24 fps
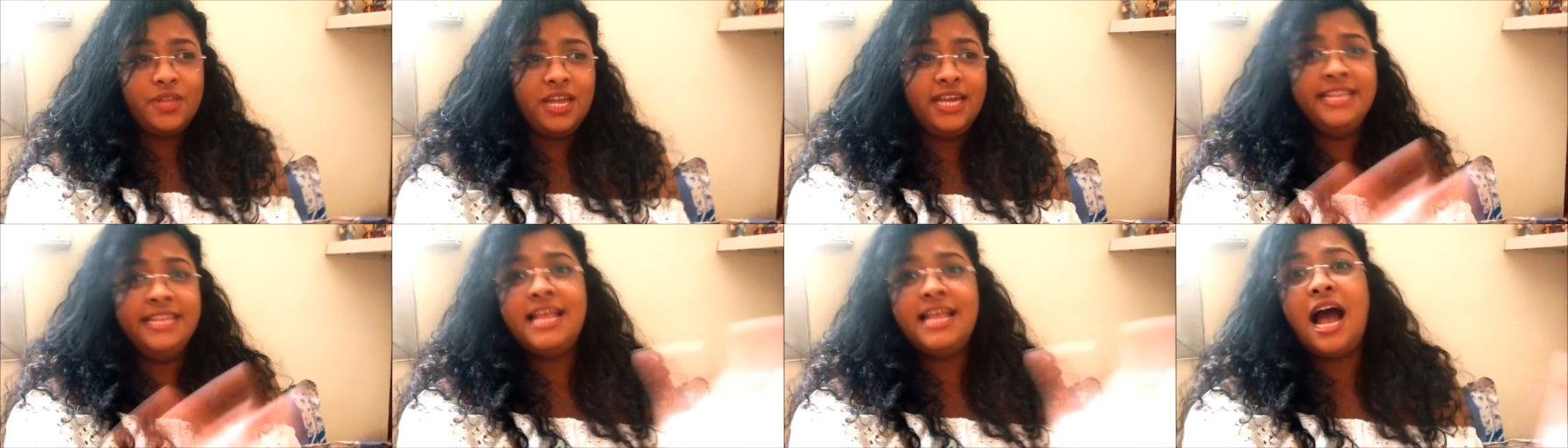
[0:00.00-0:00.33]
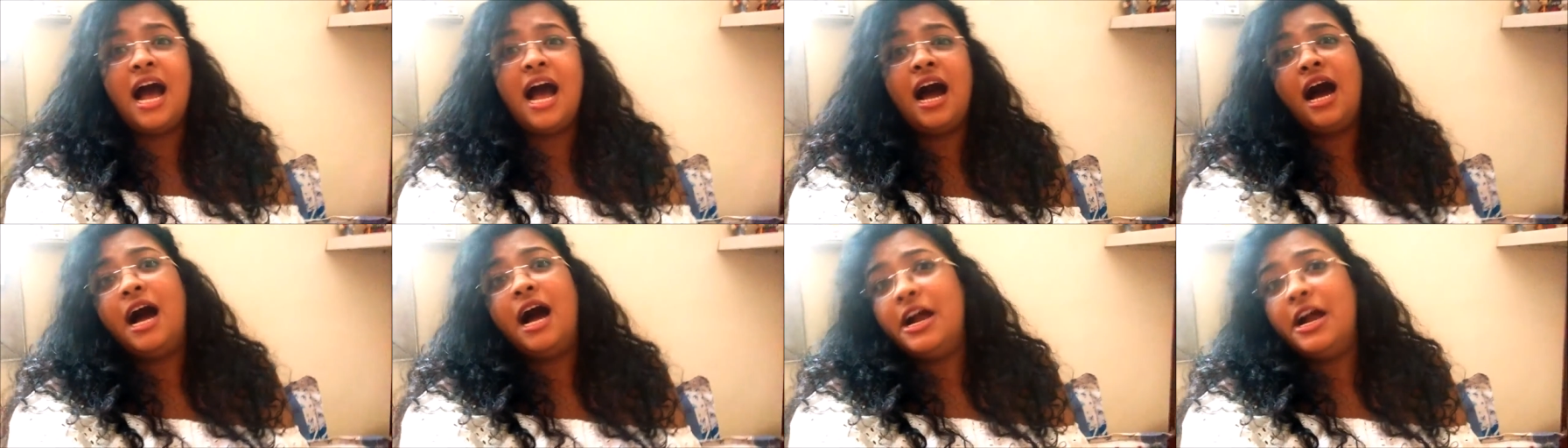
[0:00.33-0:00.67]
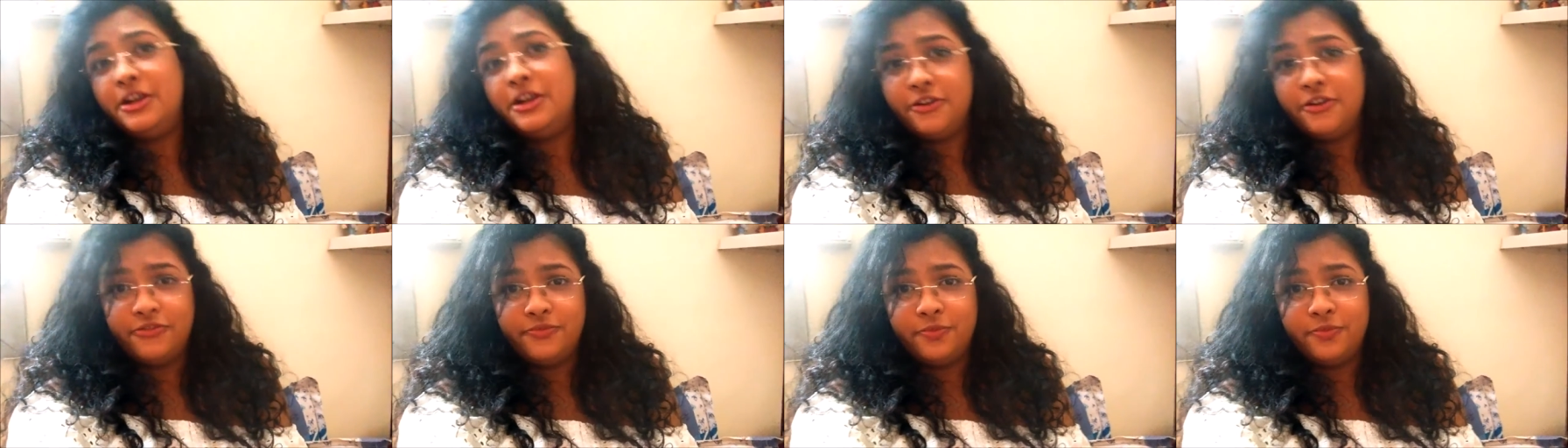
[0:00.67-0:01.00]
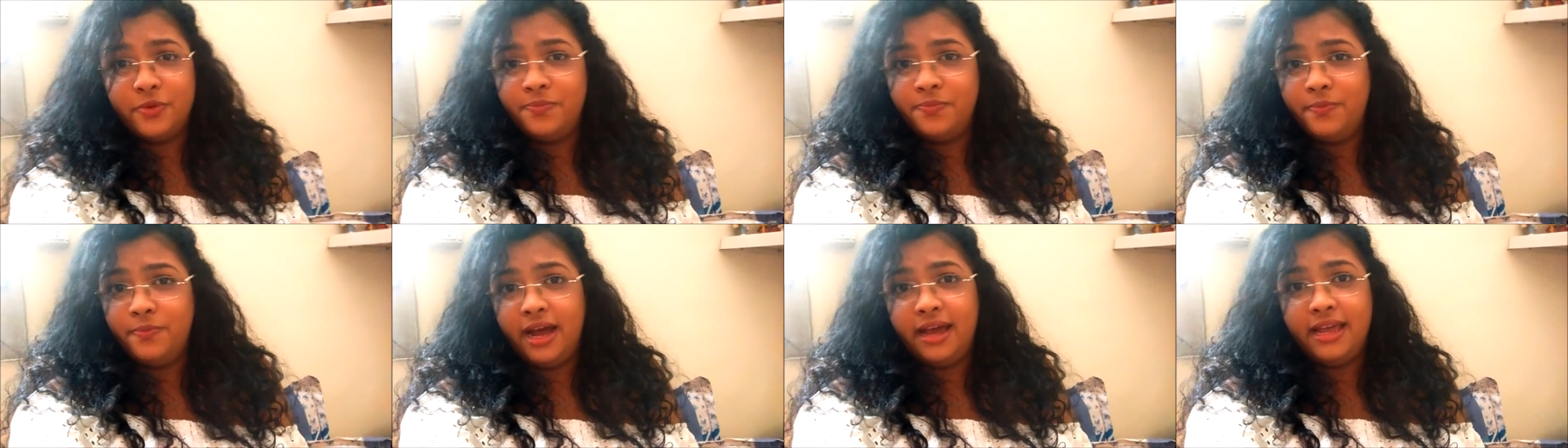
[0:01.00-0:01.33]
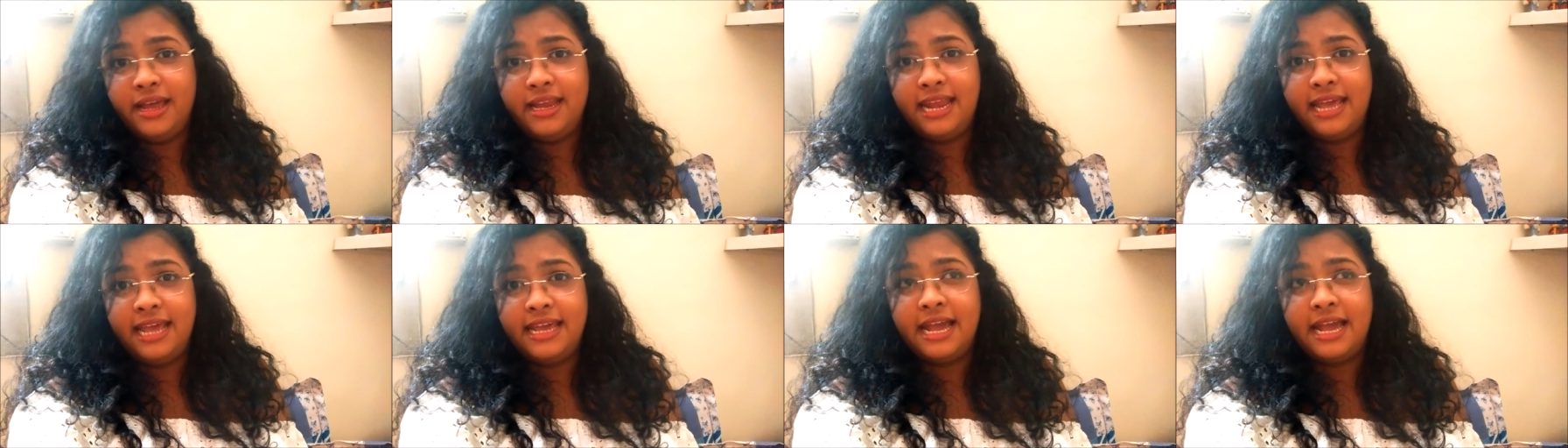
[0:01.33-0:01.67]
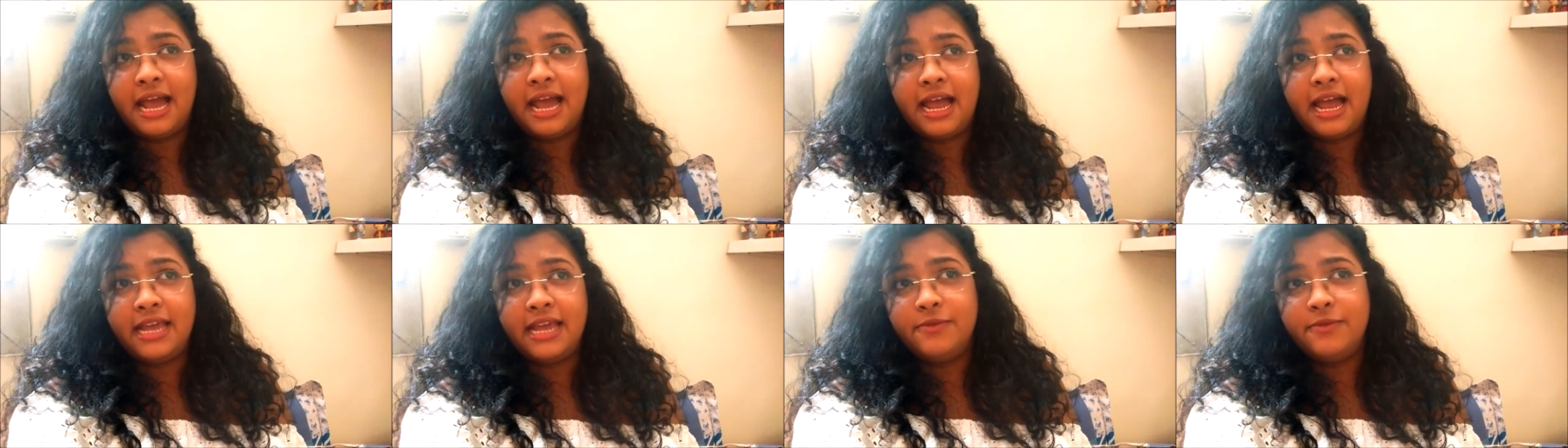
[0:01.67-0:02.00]
in the heart of Mumbai. Like,
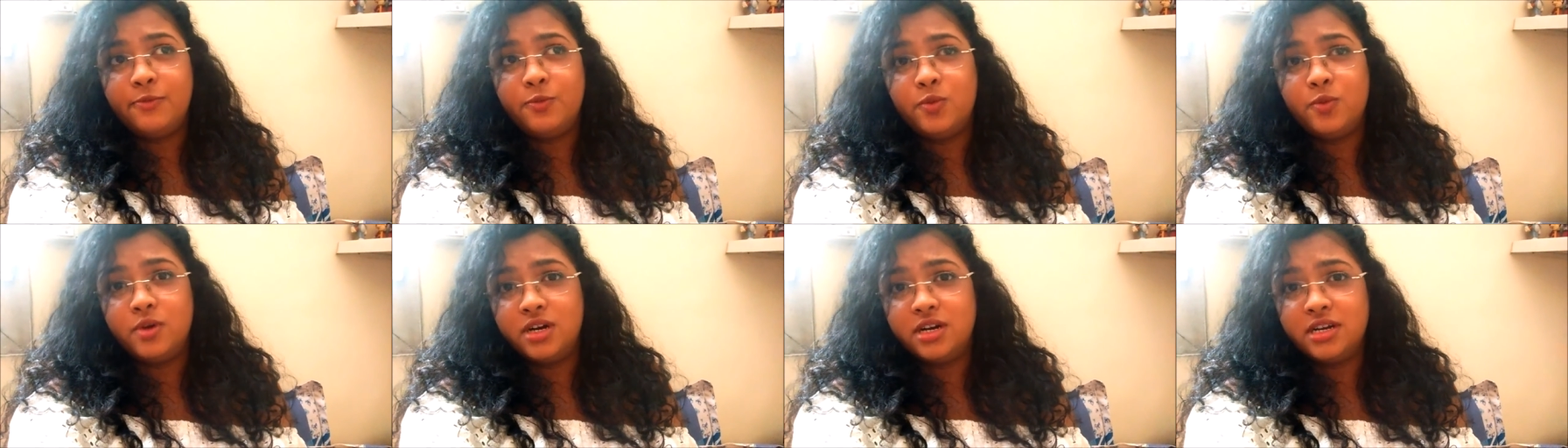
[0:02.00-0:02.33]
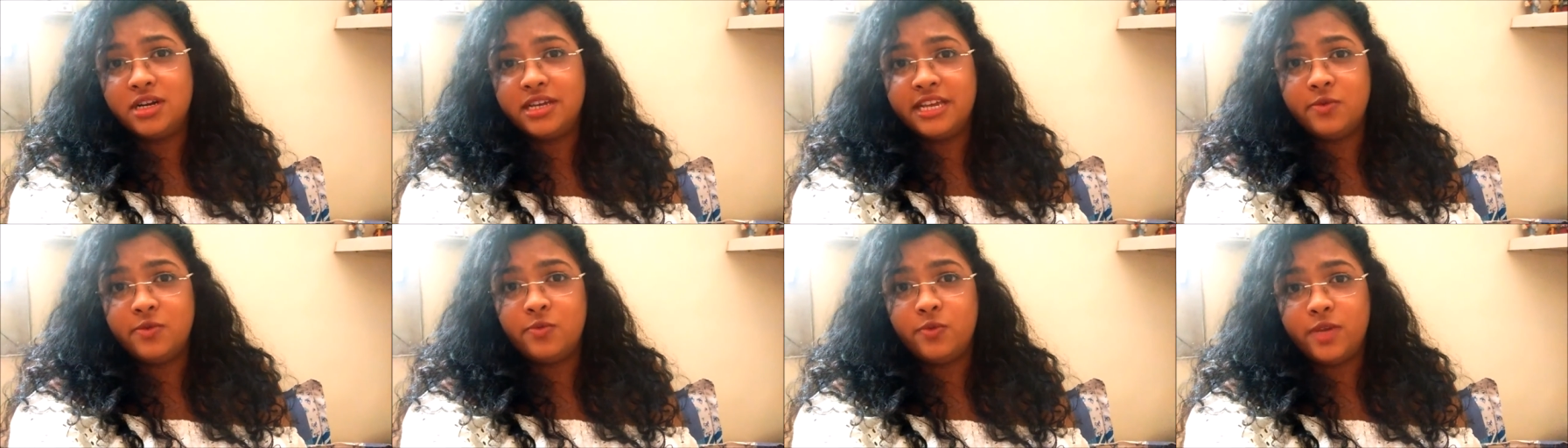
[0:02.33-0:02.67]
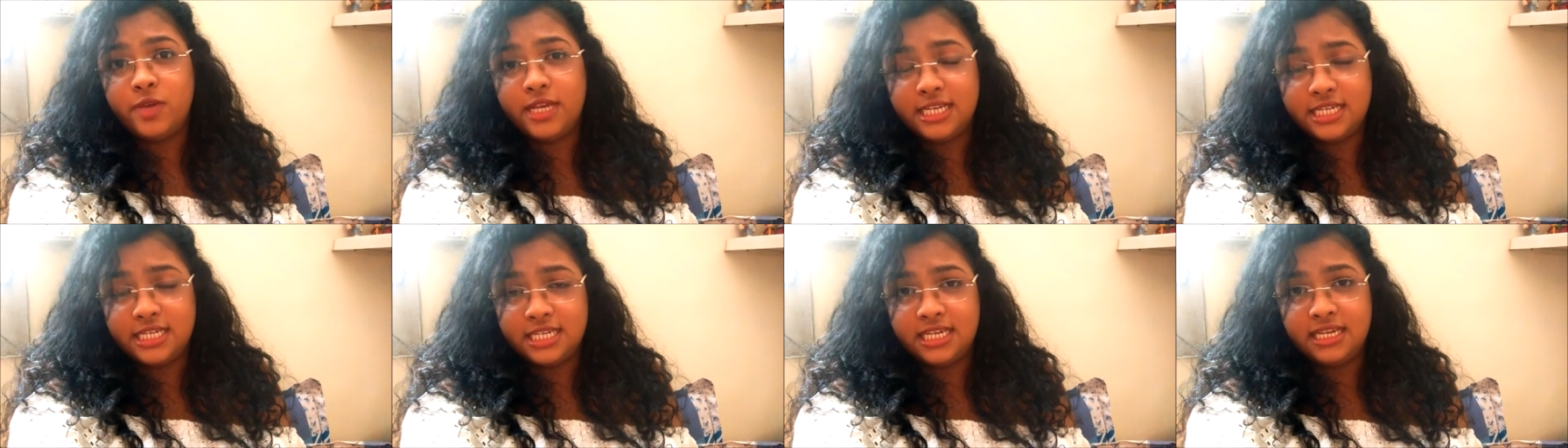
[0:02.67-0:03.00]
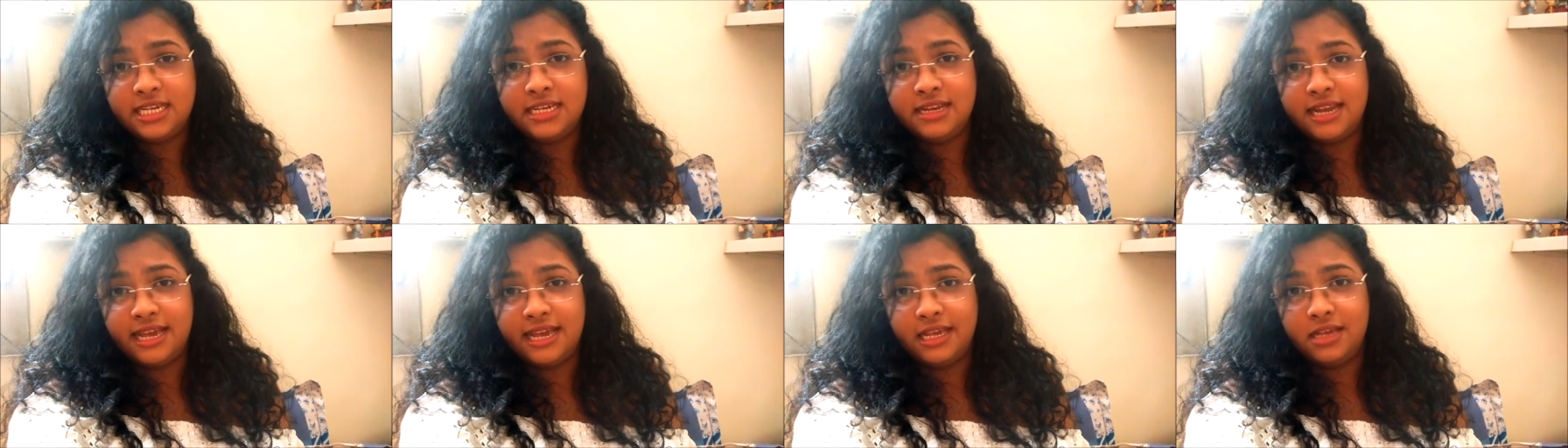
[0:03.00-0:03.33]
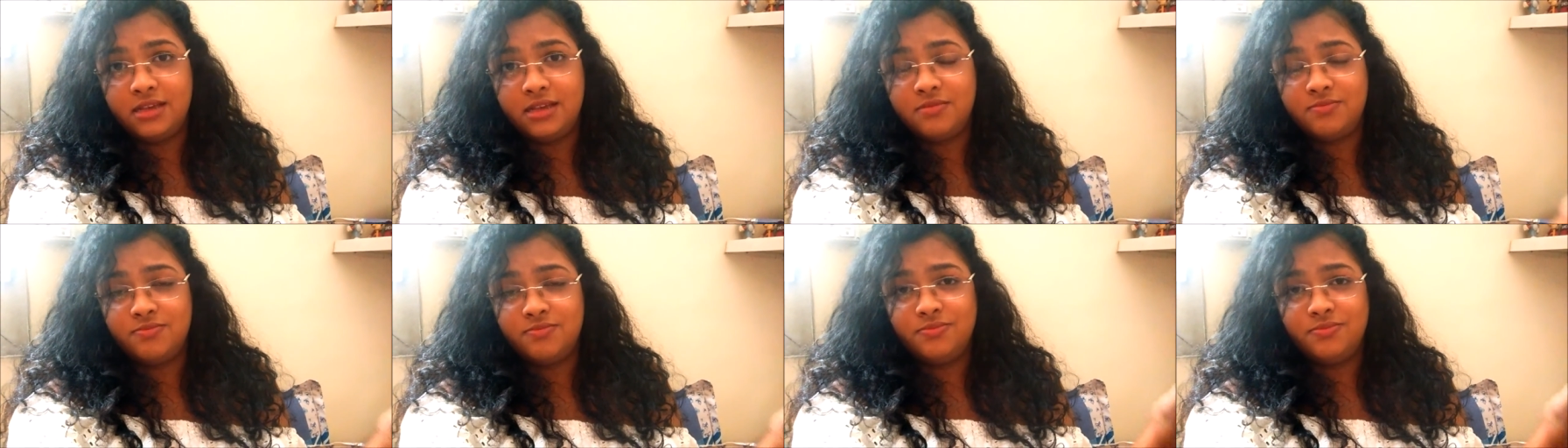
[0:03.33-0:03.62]
I work in VT, like,